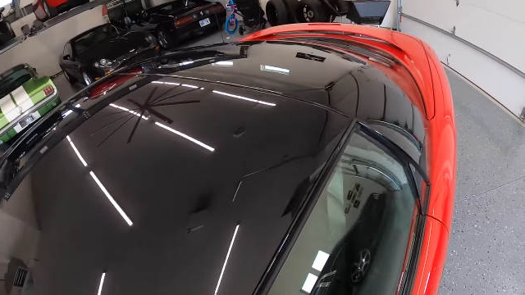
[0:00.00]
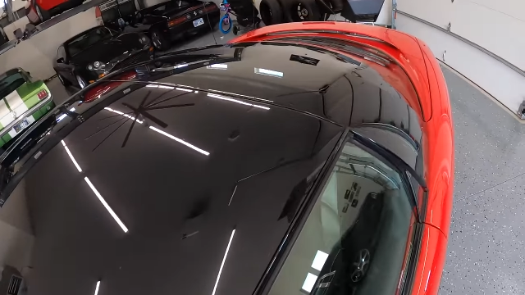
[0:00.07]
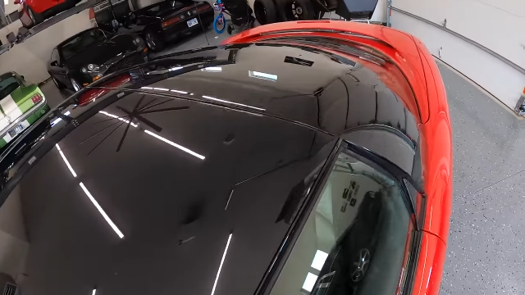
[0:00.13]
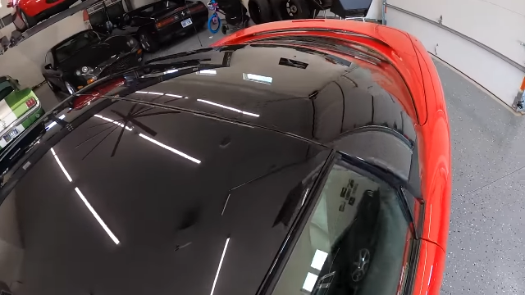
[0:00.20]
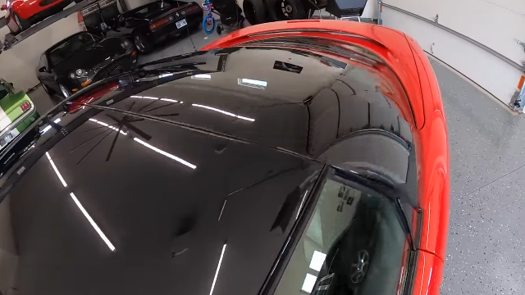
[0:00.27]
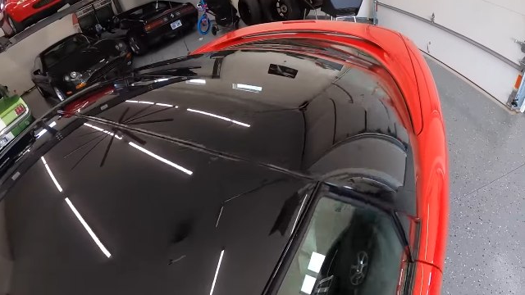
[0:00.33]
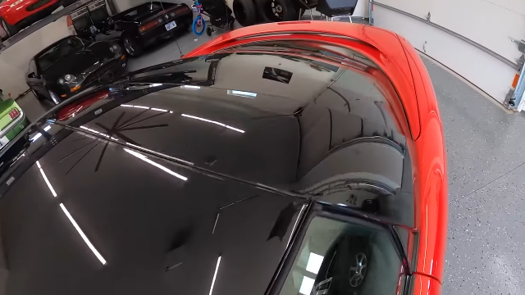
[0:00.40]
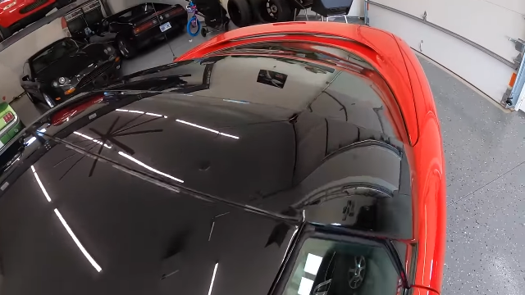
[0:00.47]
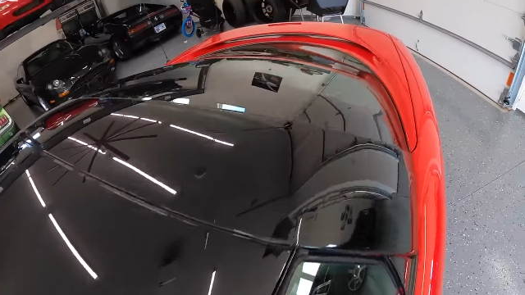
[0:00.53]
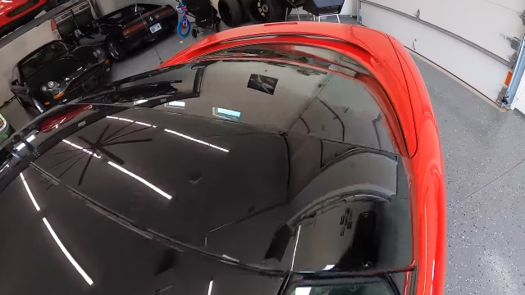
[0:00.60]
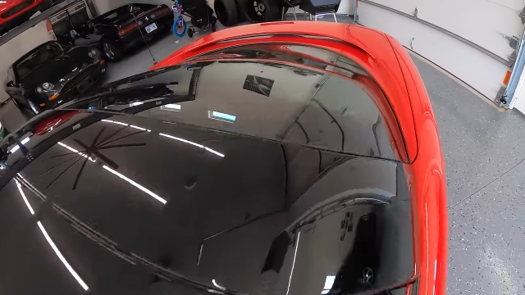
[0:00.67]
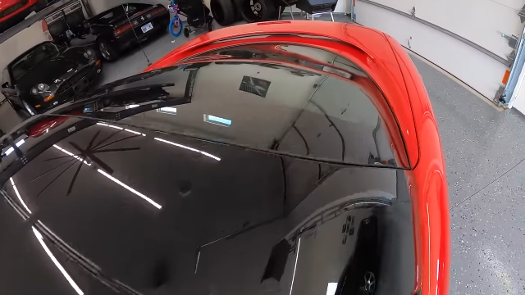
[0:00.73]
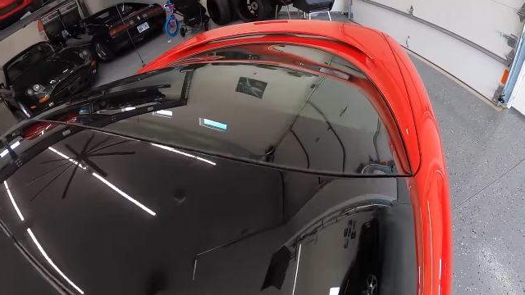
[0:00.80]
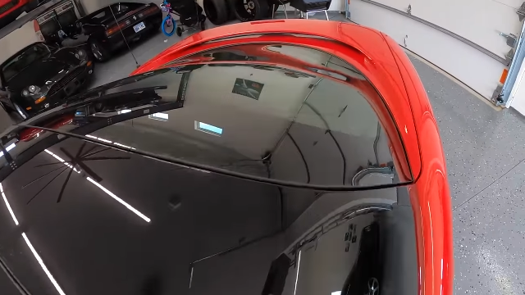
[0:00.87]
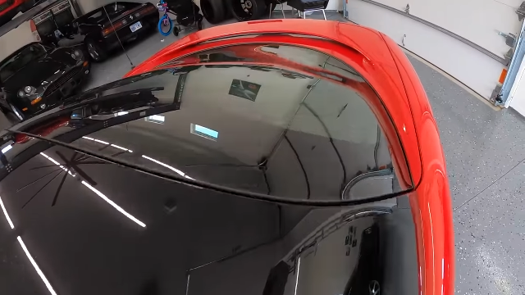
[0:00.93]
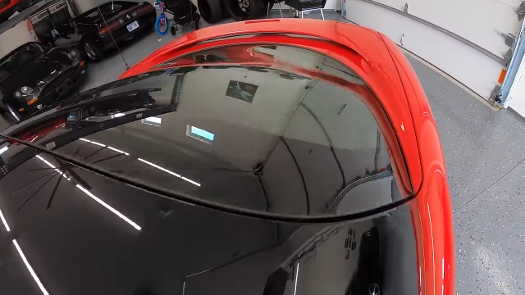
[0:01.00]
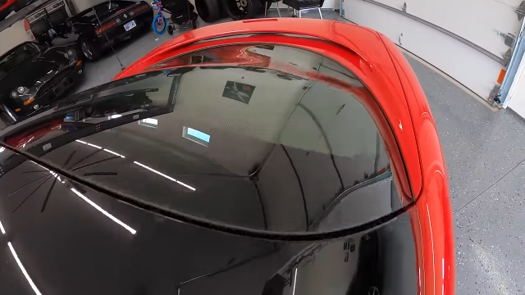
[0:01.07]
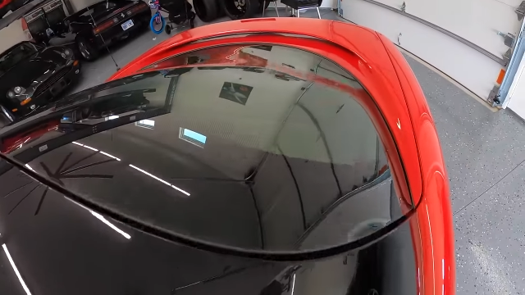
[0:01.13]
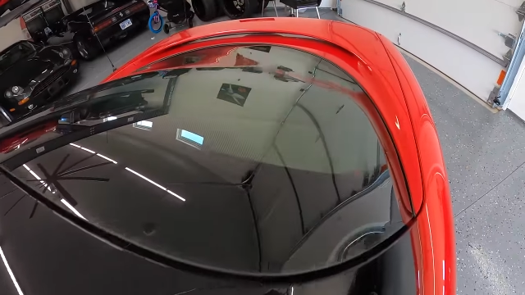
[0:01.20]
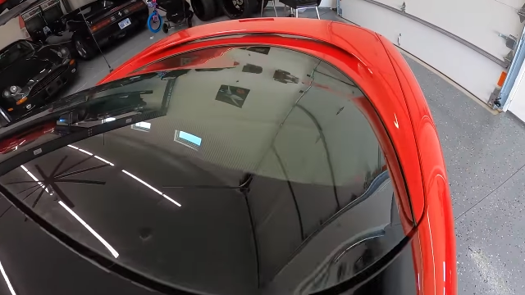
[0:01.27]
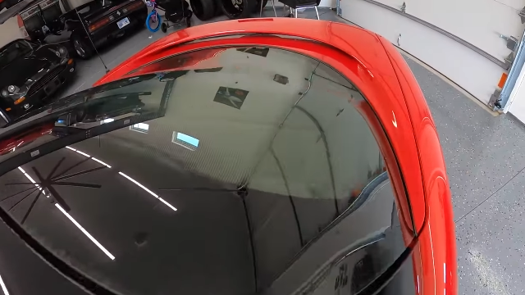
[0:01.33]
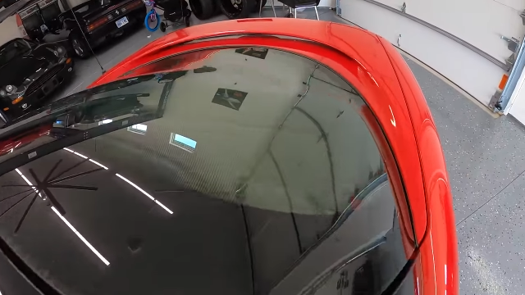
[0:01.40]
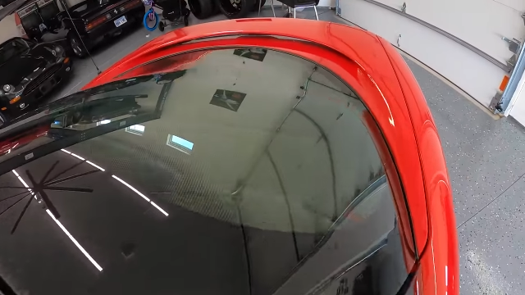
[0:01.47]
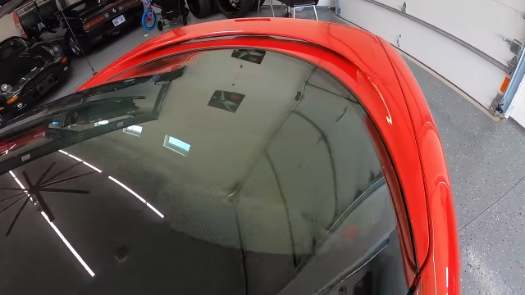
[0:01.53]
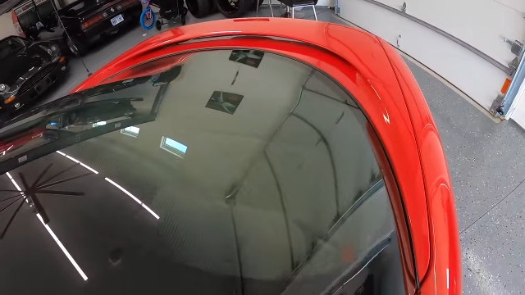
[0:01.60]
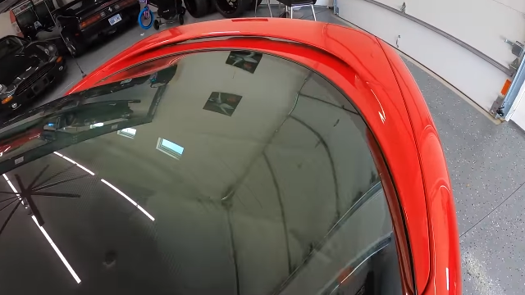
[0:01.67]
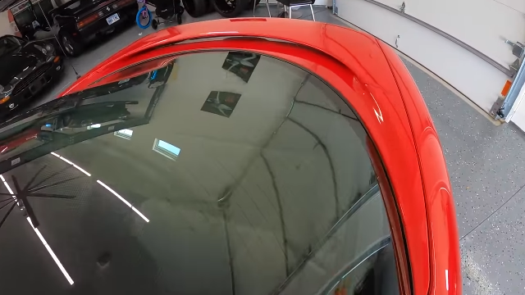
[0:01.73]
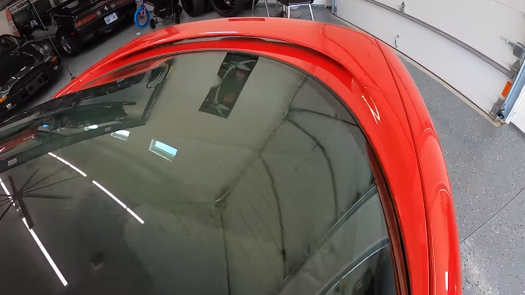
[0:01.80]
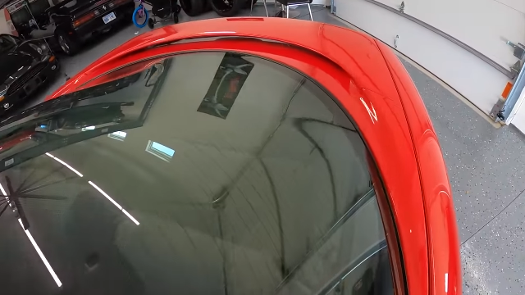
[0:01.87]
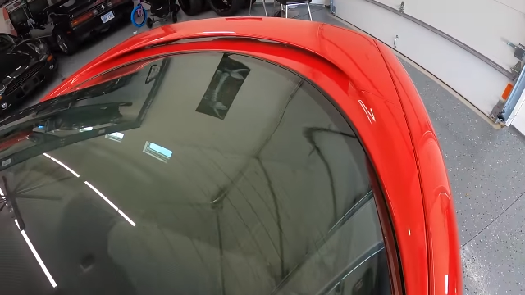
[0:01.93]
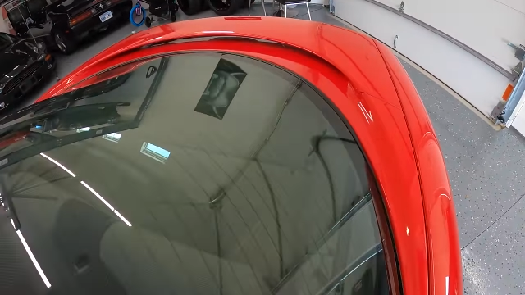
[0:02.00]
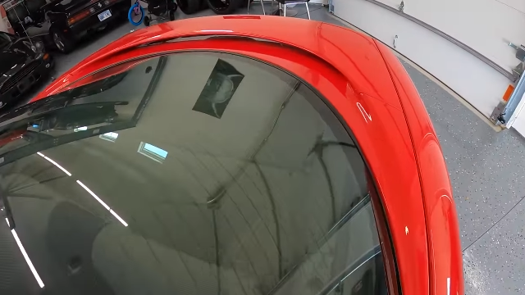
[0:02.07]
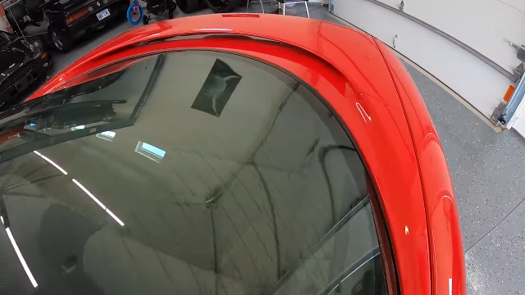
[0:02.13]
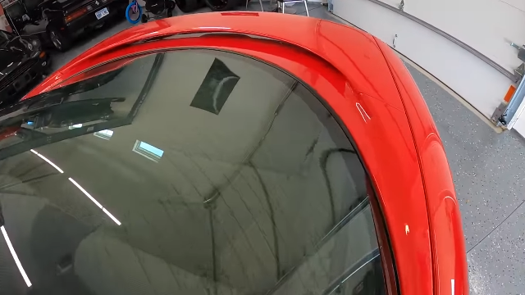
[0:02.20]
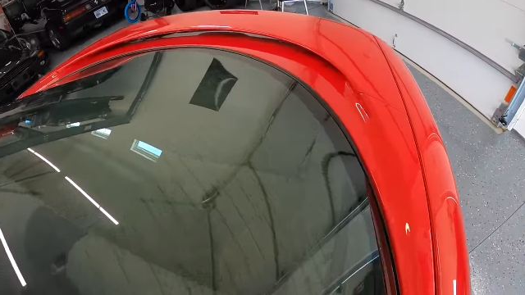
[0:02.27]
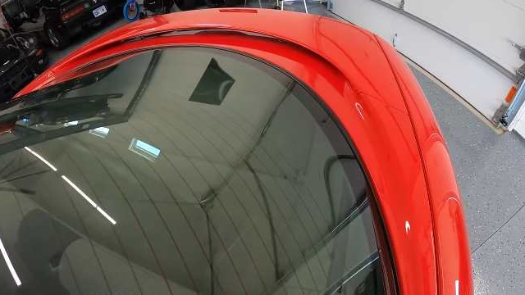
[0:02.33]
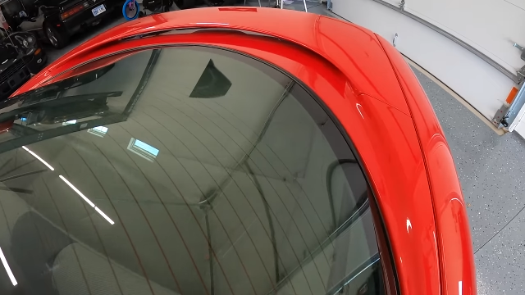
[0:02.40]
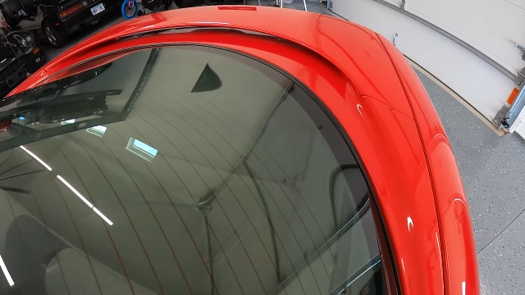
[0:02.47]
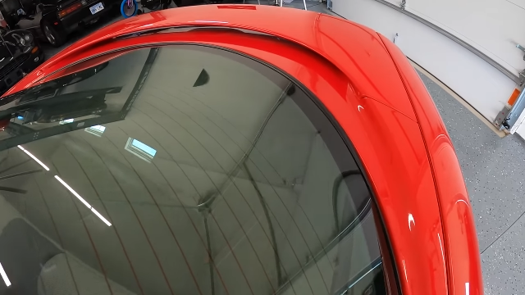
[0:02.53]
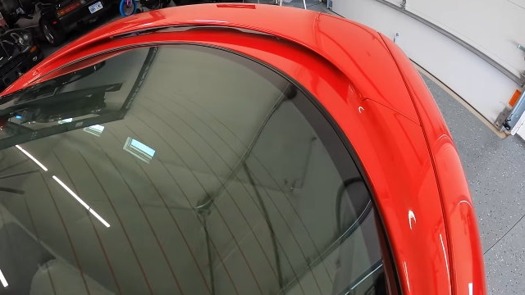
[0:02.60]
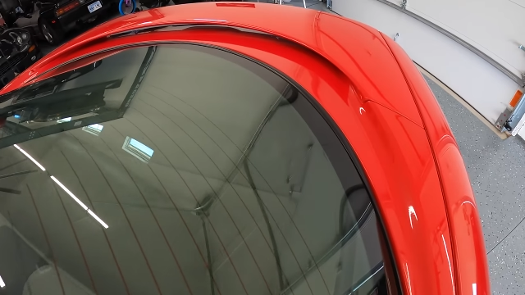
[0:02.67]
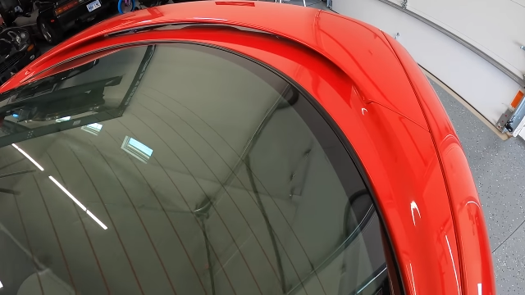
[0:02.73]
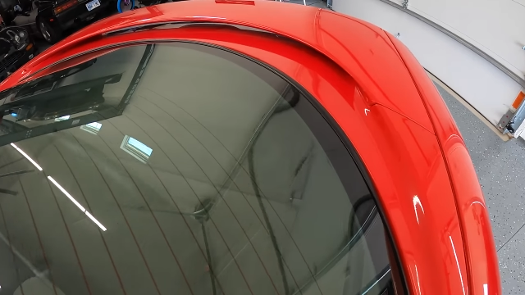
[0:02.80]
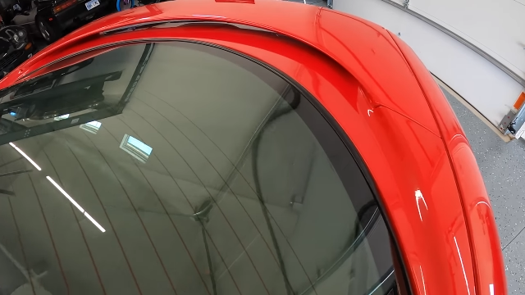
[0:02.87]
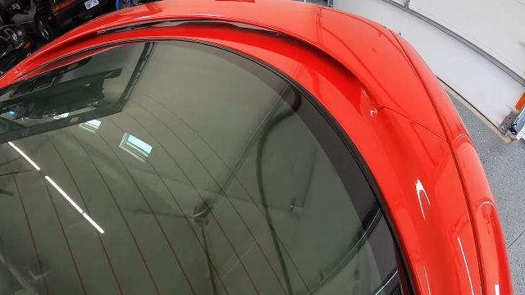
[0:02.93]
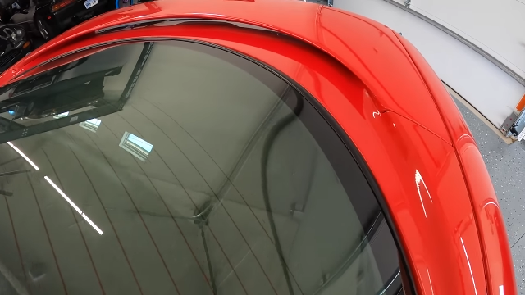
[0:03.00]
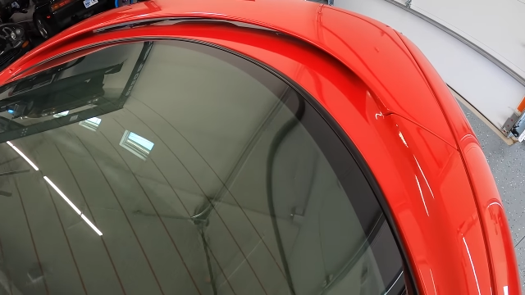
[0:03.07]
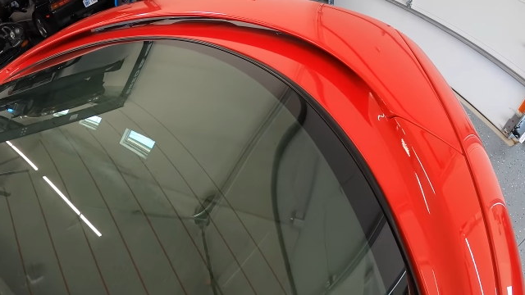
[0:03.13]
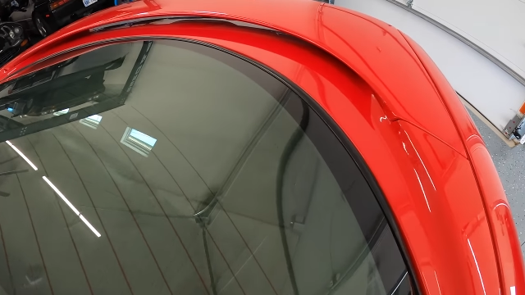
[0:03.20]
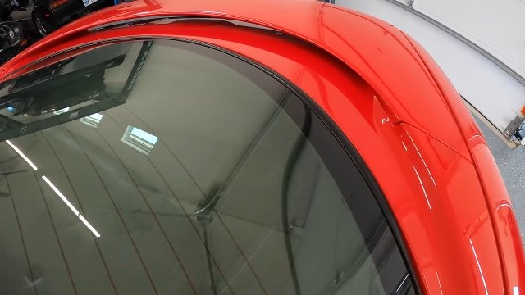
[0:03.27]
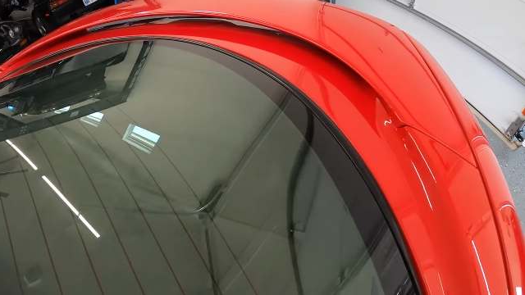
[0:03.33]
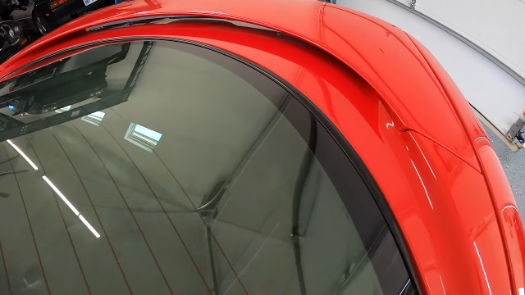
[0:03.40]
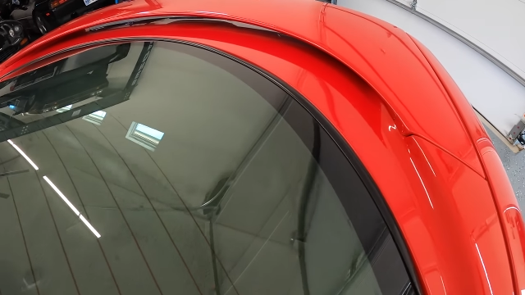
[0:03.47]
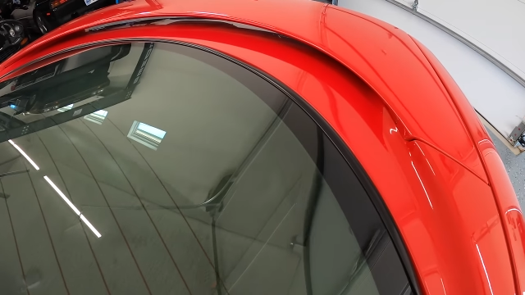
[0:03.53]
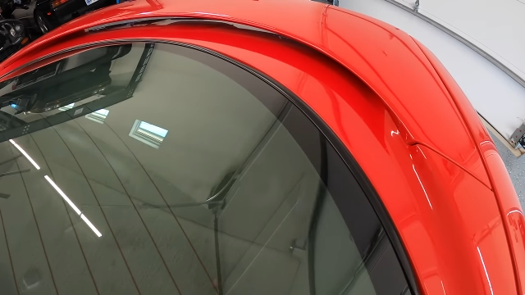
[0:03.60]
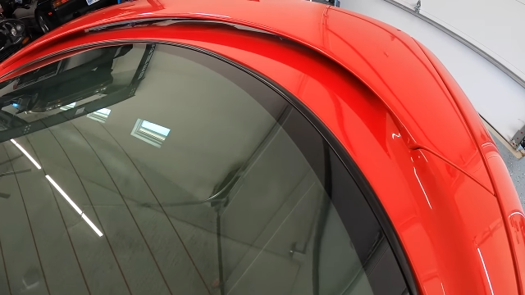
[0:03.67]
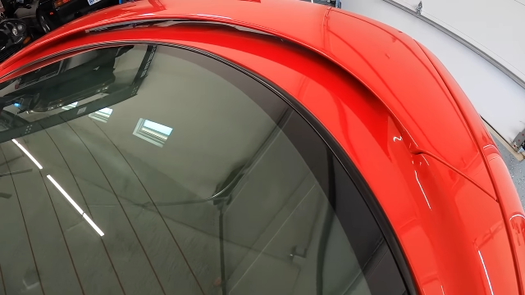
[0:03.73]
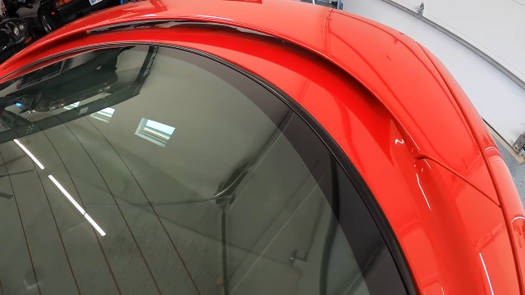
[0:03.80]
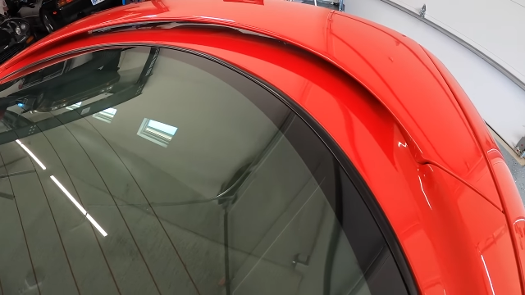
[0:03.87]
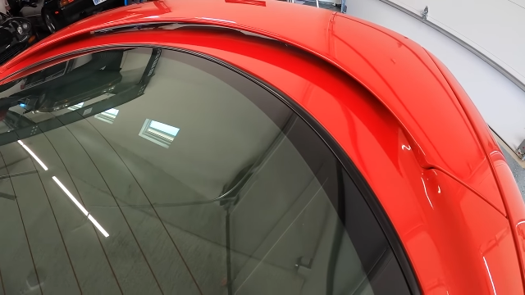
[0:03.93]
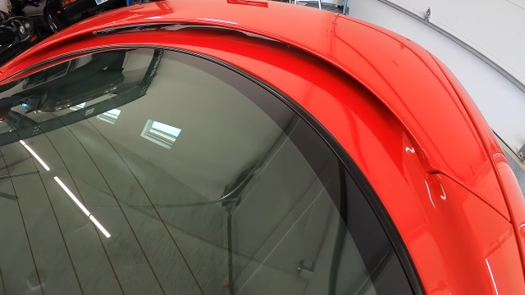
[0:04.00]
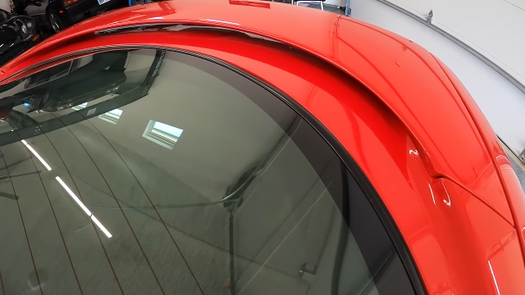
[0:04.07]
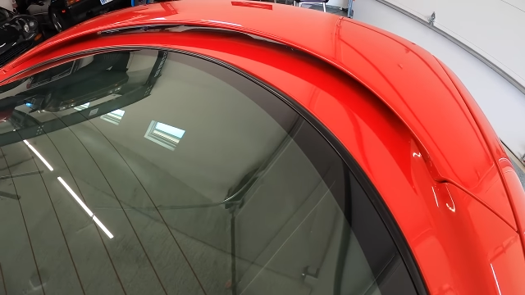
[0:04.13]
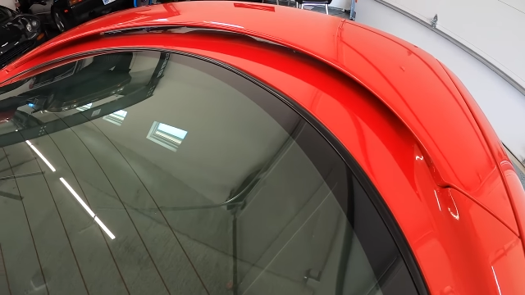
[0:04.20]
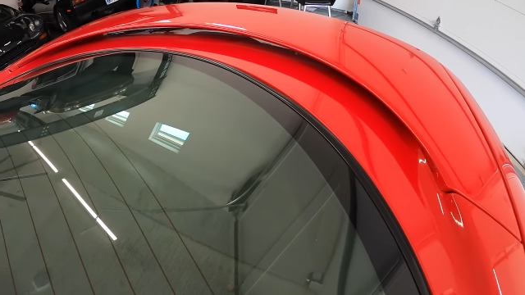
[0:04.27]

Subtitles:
Nobody's mouth can be seen.